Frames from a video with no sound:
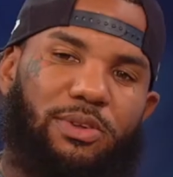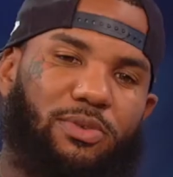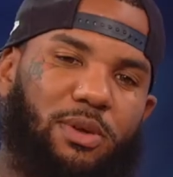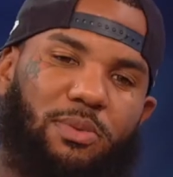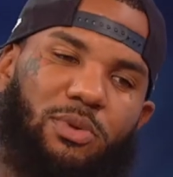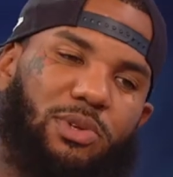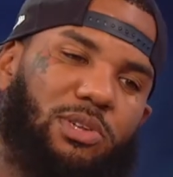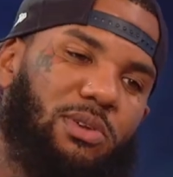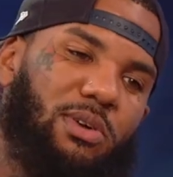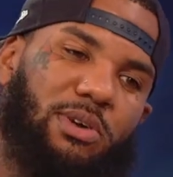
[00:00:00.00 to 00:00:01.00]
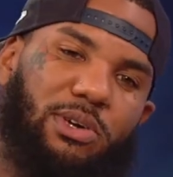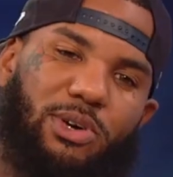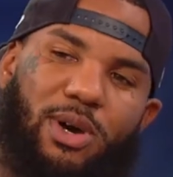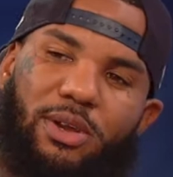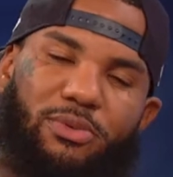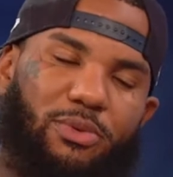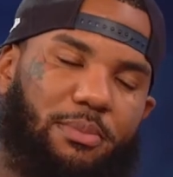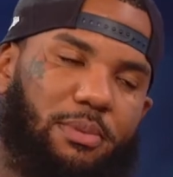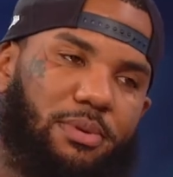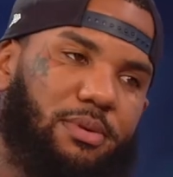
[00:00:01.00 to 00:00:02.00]
even, it was so long ago, I don't even
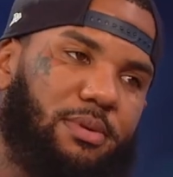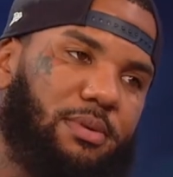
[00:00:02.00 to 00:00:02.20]
remember.